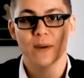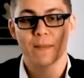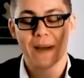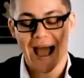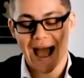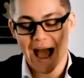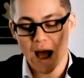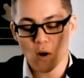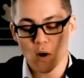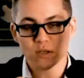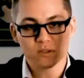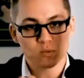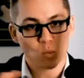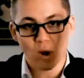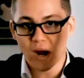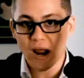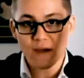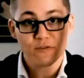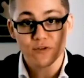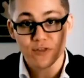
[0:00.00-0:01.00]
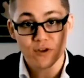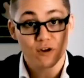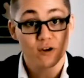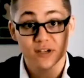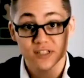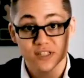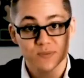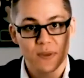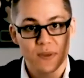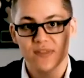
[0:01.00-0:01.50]
How is whatever they're going to
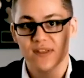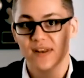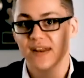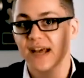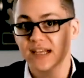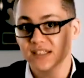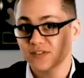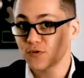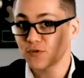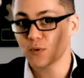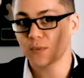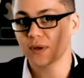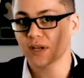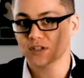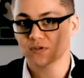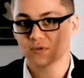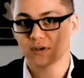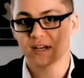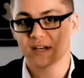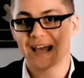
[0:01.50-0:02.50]
spend the next few minutes reading,